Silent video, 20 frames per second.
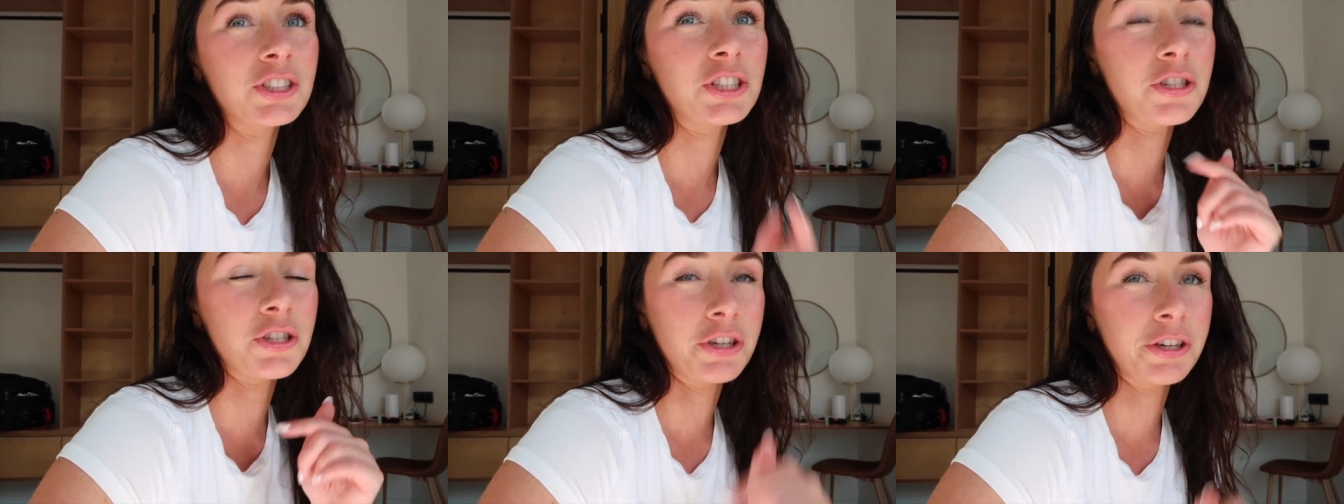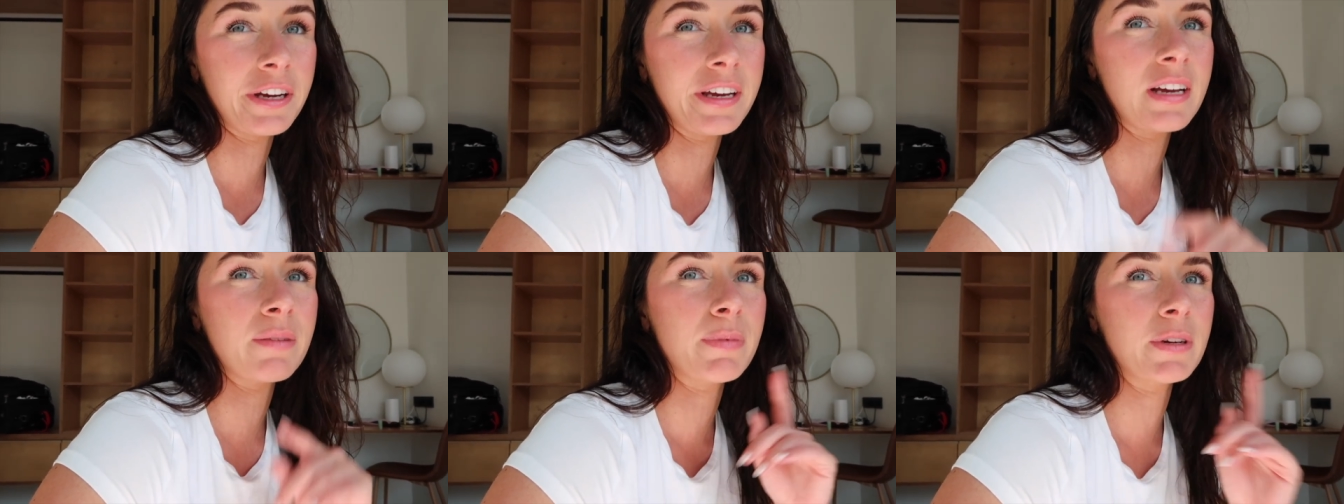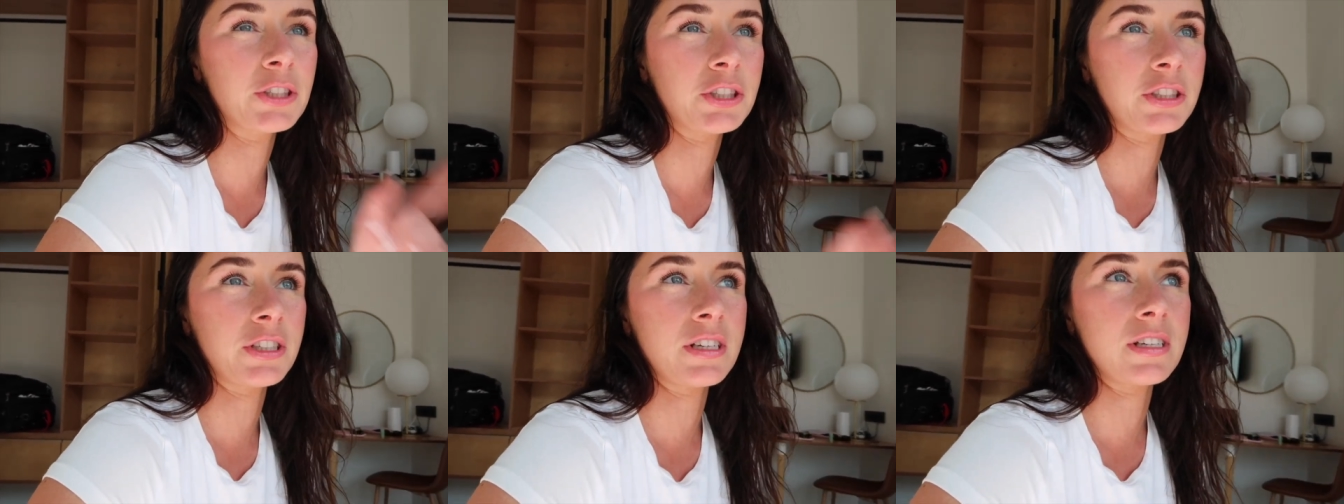She's Greek,
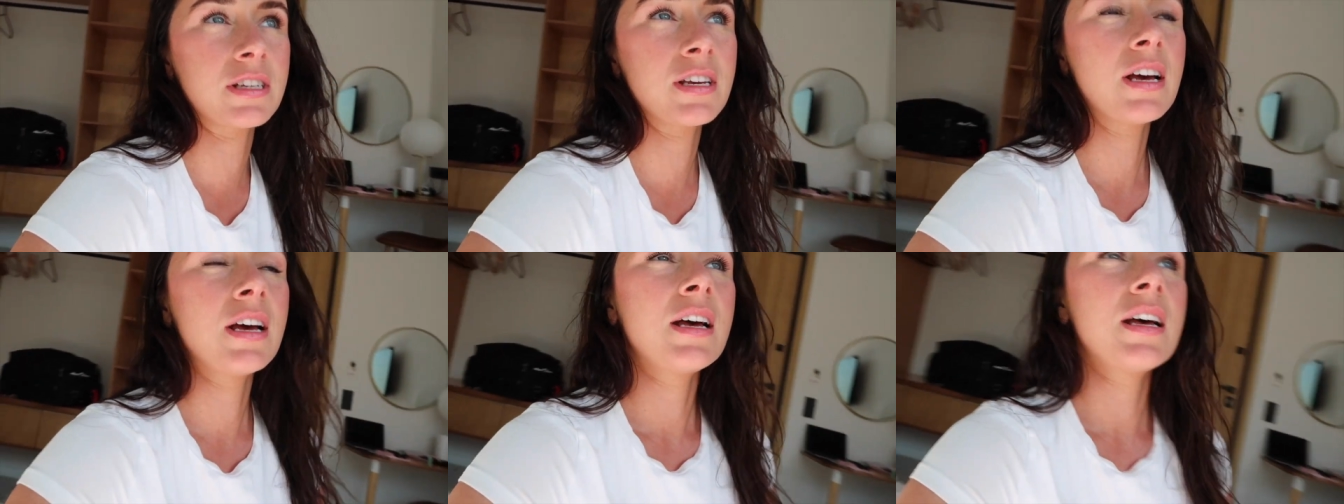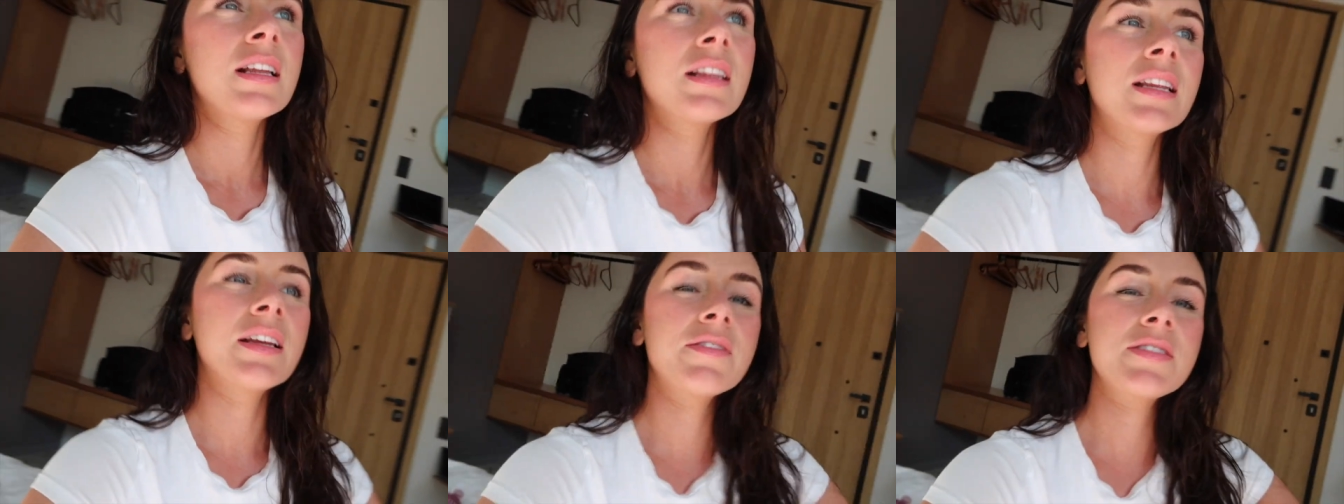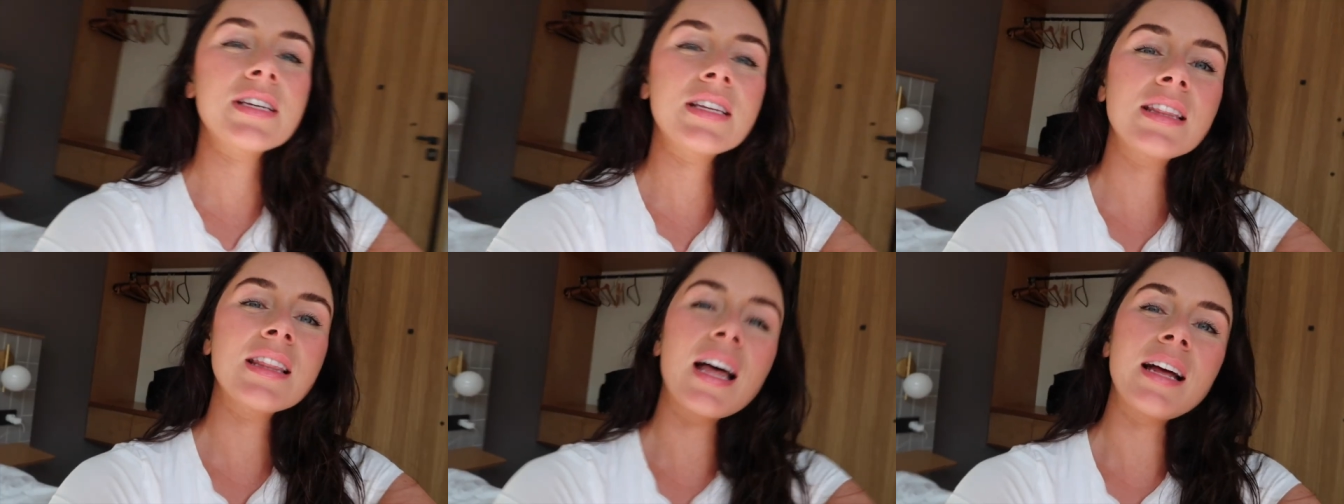but she
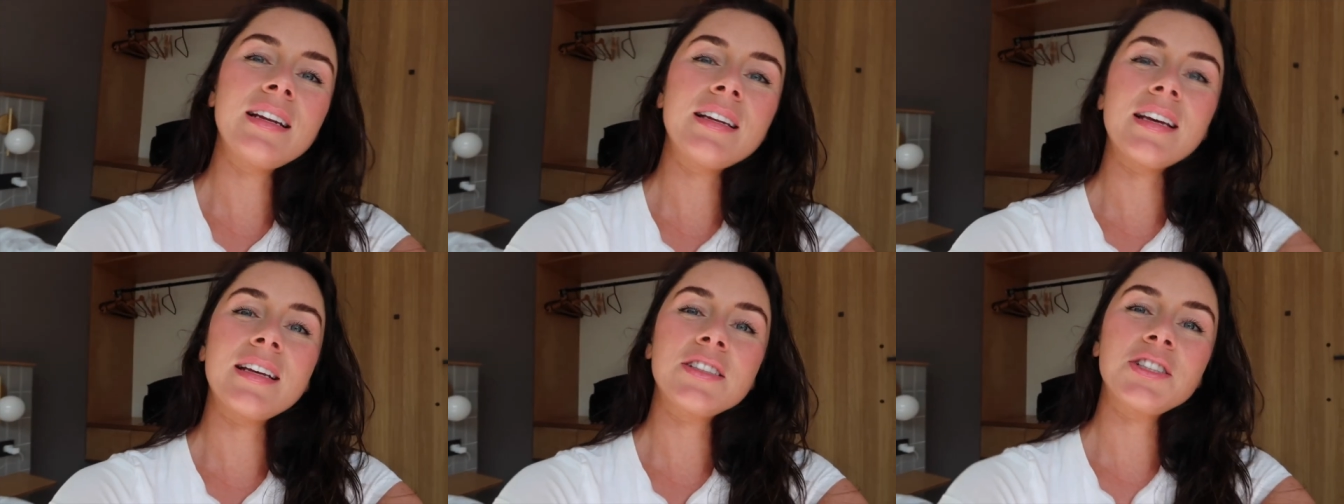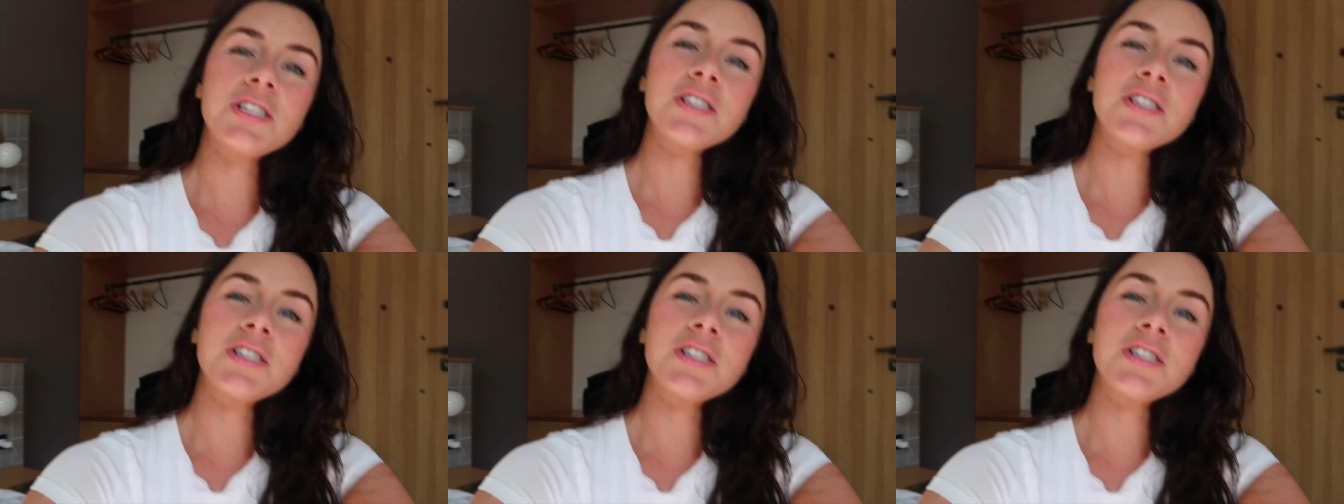lives in London.